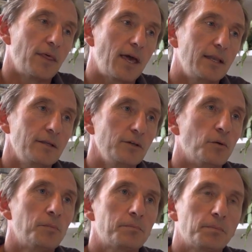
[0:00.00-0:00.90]
then
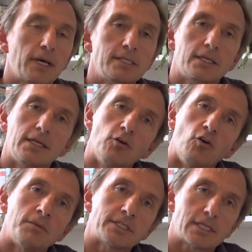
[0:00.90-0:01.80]
you're placing
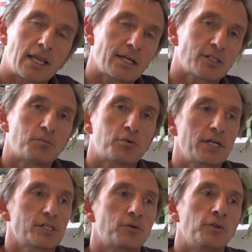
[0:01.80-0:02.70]
enormous selection
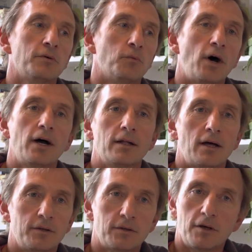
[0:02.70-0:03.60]
pressure on the
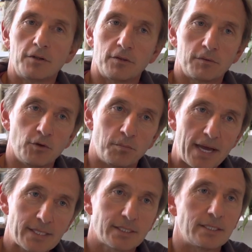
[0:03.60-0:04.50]
wild, on, on your
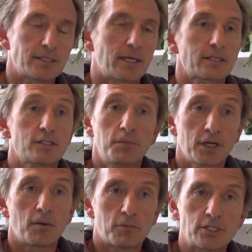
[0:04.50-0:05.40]
pest insects to
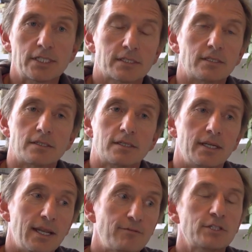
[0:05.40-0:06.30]
become resistant,
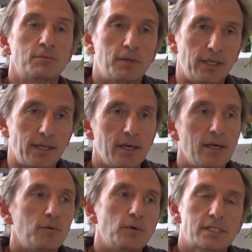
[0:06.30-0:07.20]
and inevitably,
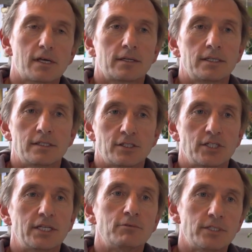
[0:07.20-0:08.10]
we're starting to
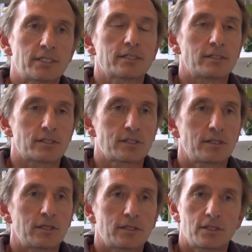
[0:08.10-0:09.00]
see resistance
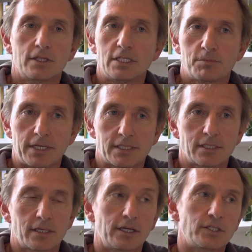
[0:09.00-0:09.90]
to, the, to these
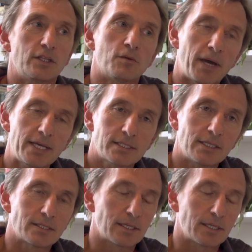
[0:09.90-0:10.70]
pesticides in the pest